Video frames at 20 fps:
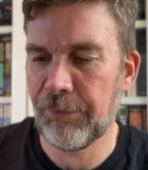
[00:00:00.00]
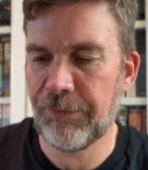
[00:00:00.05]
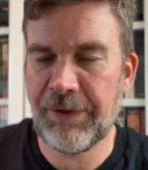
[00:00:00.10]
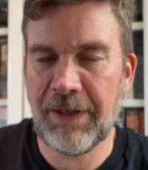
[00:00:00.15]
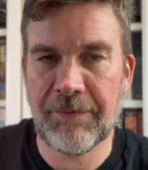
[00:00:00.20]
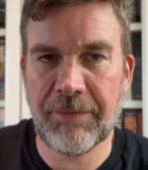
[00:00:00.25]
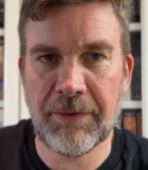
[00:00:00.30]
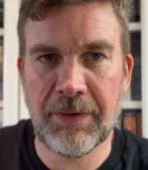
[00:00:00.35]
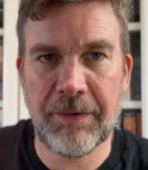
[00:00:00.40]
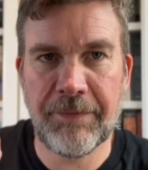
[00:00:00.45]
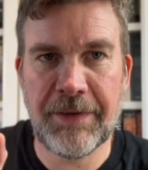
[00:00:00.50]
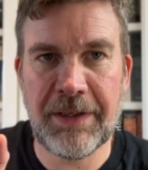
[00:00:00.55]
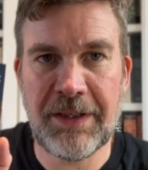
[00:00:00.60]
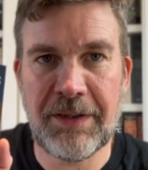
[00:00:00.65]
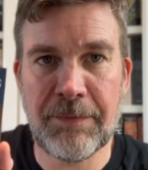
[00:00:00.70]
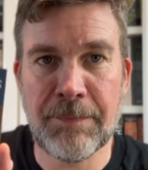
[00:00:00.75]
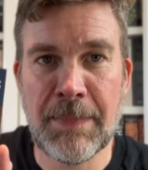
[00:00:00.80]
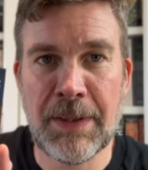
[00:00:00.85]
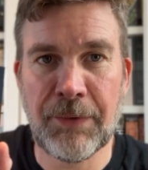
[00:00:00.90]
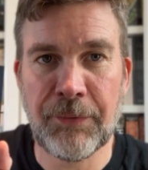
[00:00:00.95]
seven of
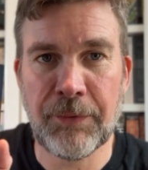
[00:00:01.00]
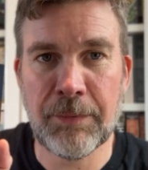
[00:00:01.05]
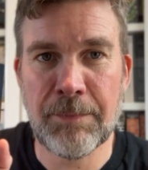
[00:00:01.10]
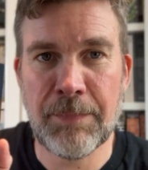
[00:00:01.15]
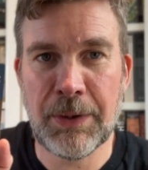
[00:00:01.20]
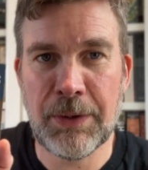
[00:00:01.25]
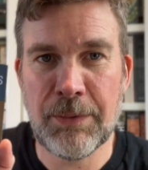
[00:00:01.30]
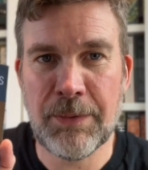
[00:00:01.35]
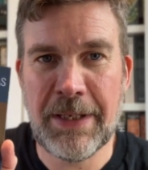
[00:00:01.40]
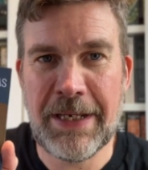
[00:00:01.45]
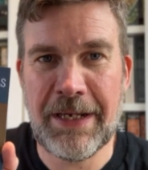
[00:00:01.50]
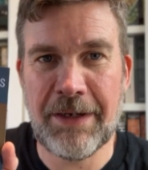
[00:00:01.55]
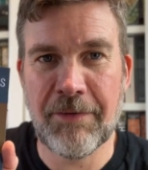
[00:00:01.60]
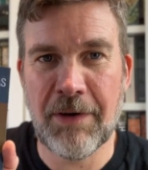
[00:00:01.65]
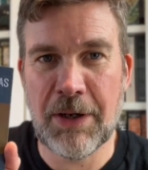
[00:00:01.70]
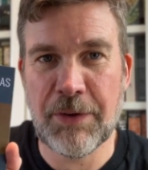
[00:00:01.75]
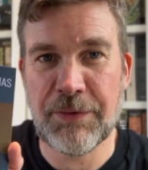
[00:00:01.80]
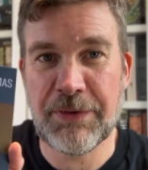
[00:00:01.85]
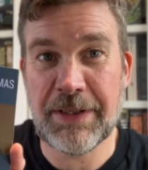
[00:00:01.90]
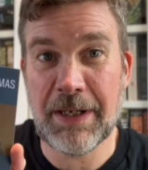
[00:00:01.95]
these Mills and Boone
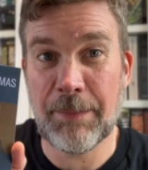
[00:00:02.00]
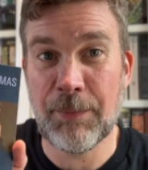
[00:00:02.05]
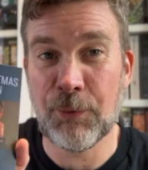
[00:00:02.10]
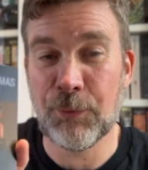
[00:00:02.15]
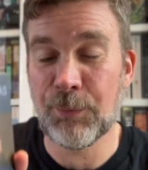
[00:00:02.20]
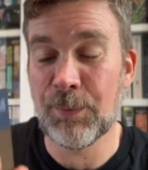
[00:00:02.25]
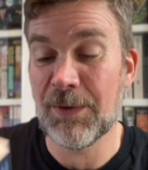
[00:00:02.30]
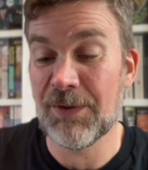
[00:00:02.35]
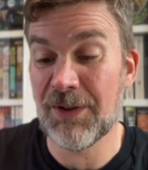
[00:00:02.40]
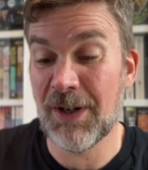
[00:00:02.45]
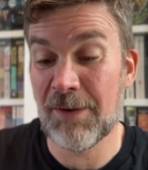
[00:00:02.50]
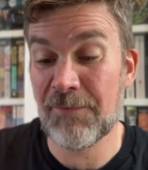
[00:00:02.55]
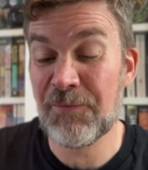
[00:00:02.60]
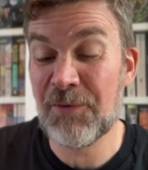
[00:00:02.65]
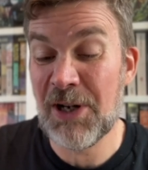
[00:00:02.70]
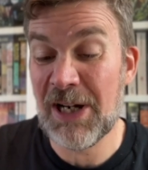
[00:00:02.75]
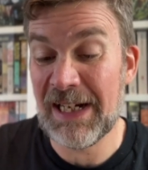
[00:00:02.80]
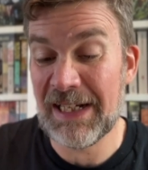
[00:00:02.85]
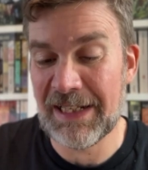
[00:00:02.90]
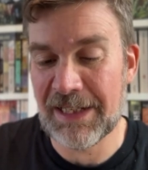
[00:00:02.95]
Heroes doubles, which I
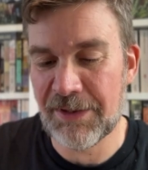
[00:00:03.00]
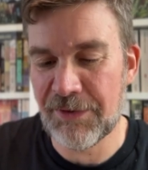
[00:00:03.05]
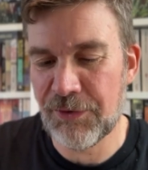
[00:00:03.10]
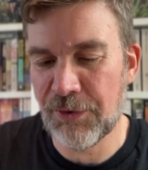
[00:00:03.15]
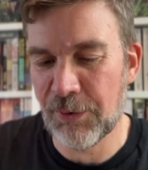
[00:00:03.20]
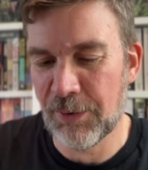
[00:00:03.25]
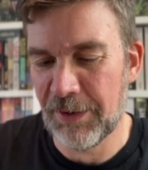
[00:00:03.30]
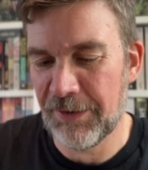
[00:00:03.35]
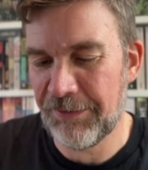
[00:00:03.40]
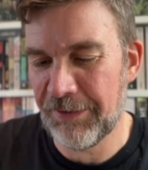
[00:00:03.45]
really enjoy.